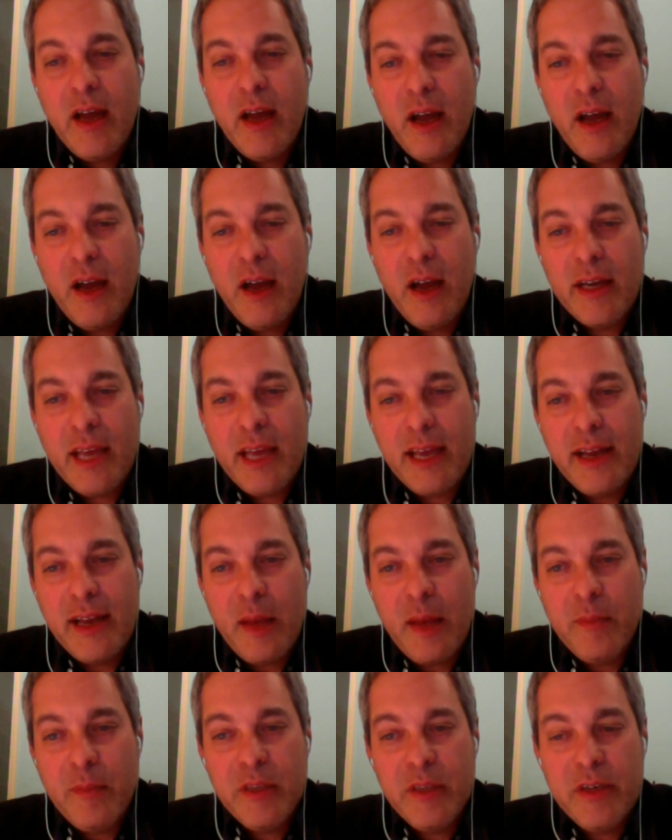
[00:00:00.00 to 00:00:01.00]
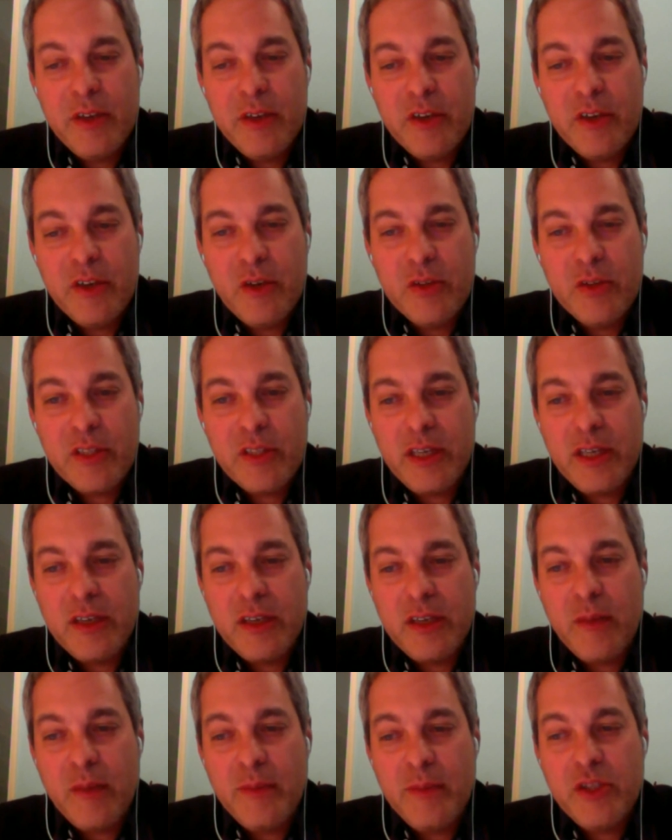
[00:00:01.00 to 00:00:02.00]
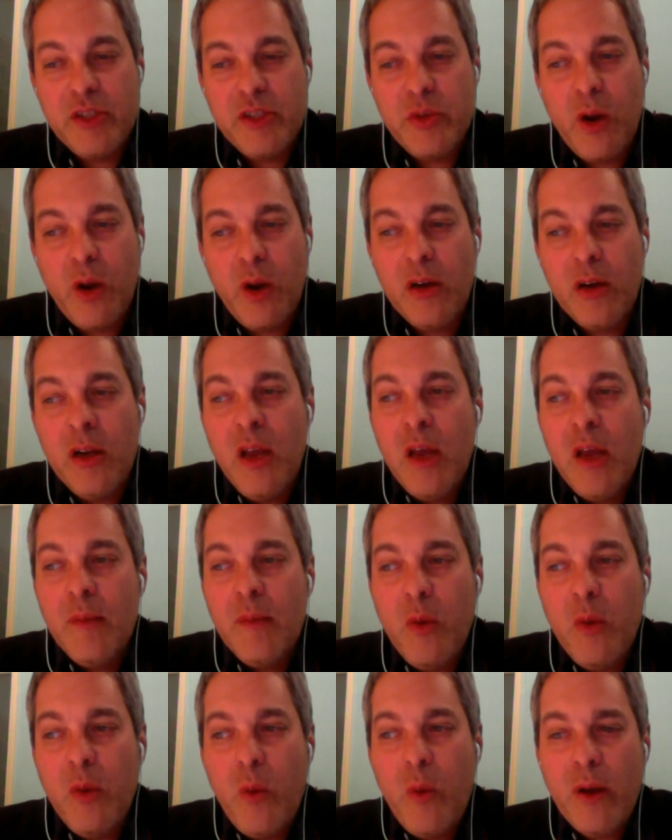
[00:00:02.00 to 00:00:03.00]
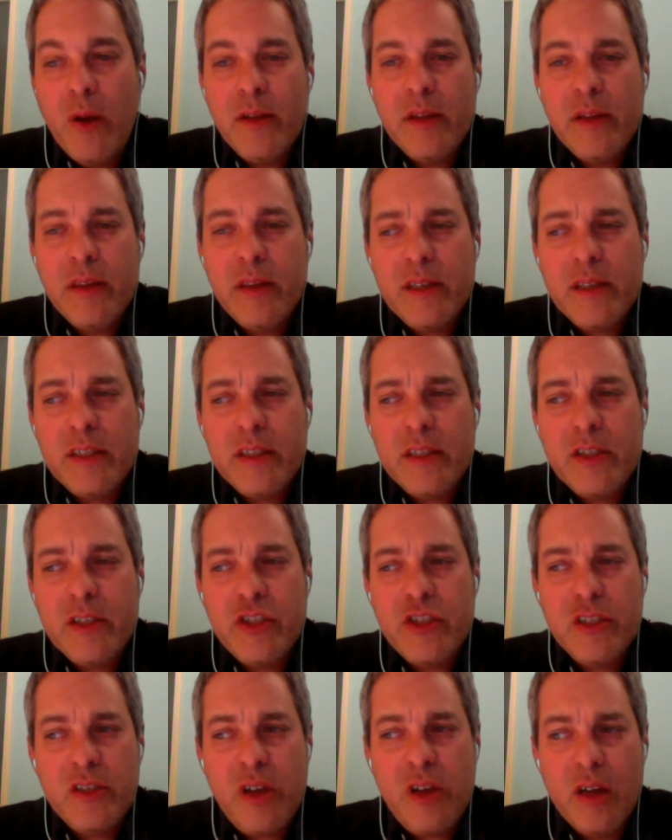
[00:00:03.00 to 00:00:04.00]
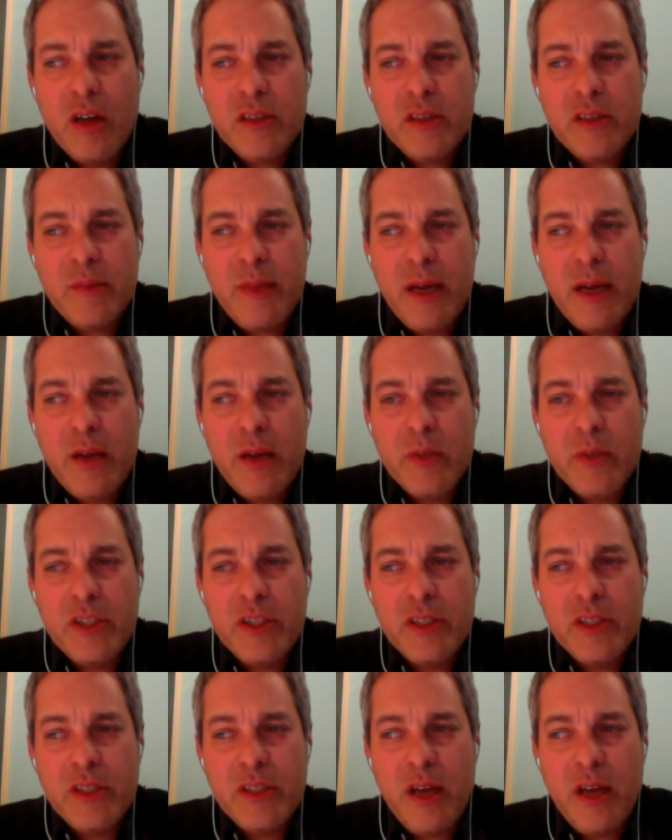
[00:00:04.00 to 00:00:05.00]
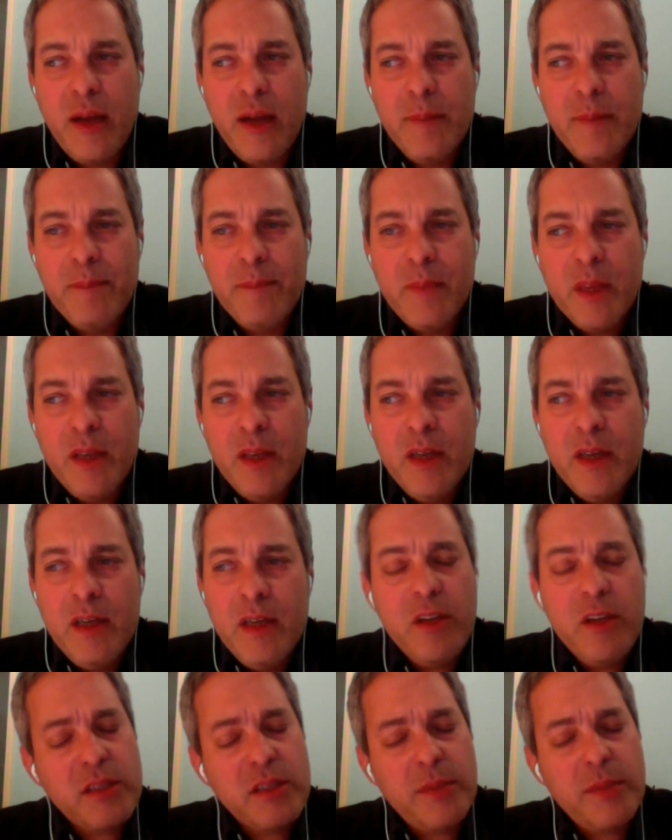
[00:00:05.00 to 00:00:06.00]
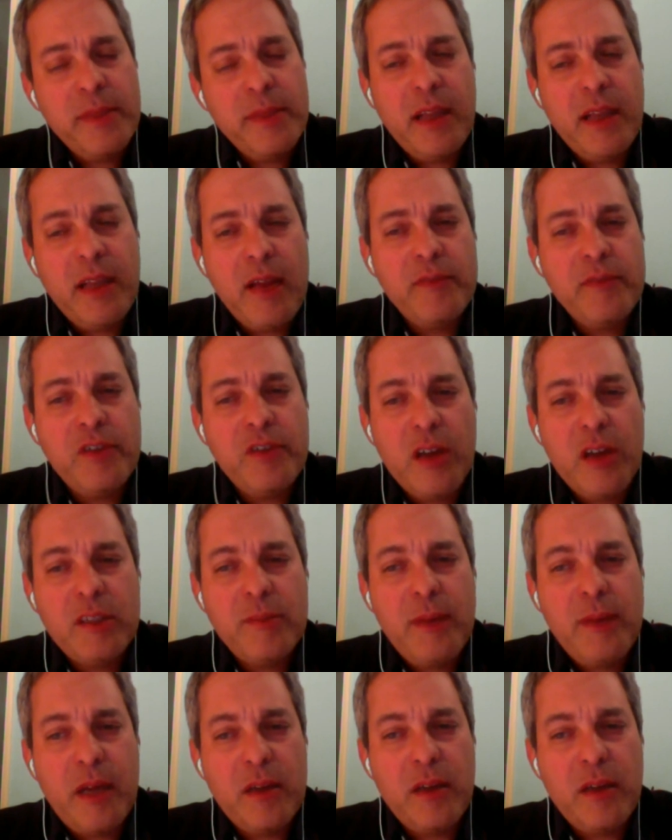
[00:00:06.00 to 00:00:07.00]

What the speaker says: Again, Emily Nagoski, Come As You Are. But one of the things that she talks about, which is you know, something that I've talked about a